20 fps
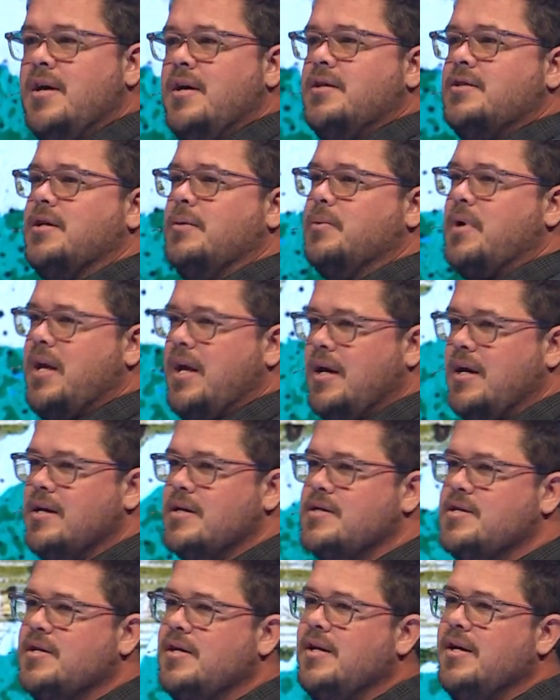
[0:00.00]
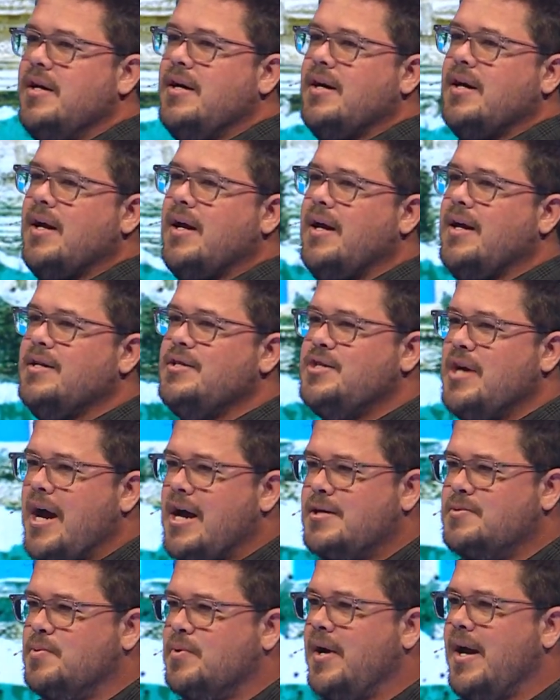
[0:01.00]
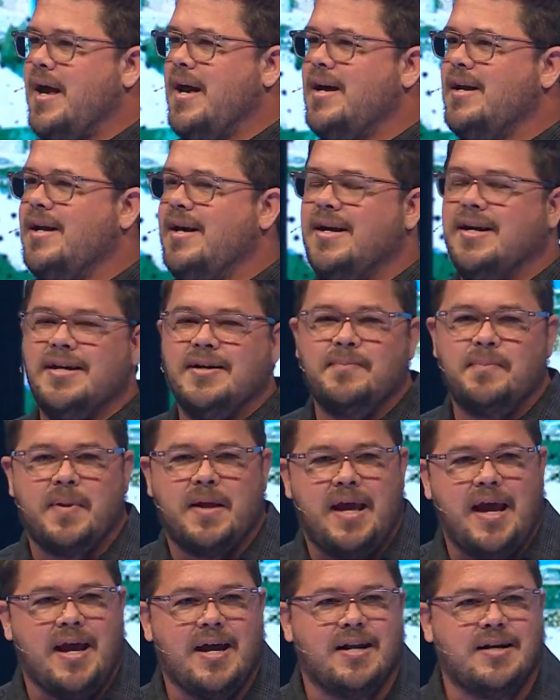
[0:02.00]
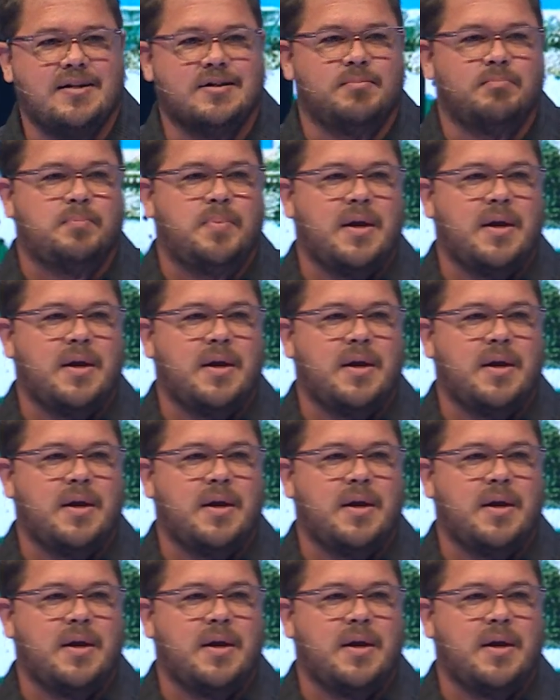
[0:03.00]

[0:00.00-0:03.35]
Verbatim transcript: some kids in Jasper and in Canton,